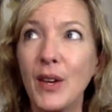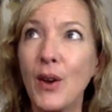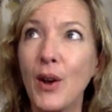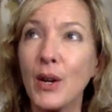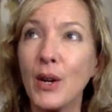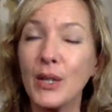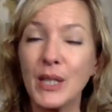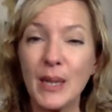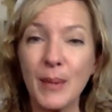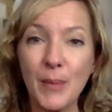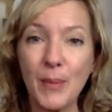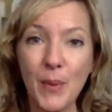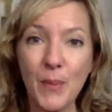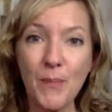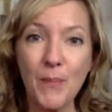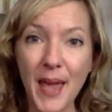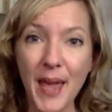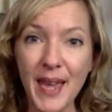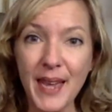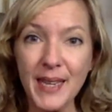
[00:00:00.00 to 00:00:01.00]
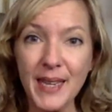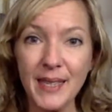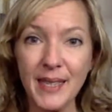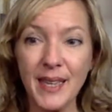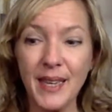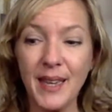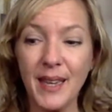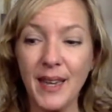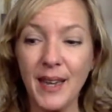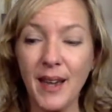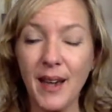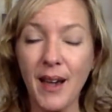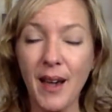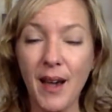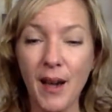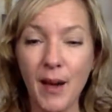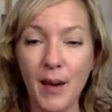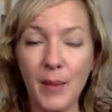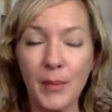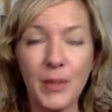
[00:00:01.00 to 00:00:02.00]
There are some amazing
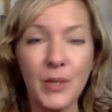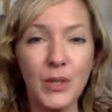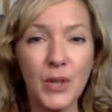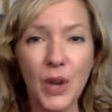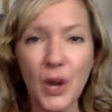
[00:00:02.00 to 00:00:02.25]
um,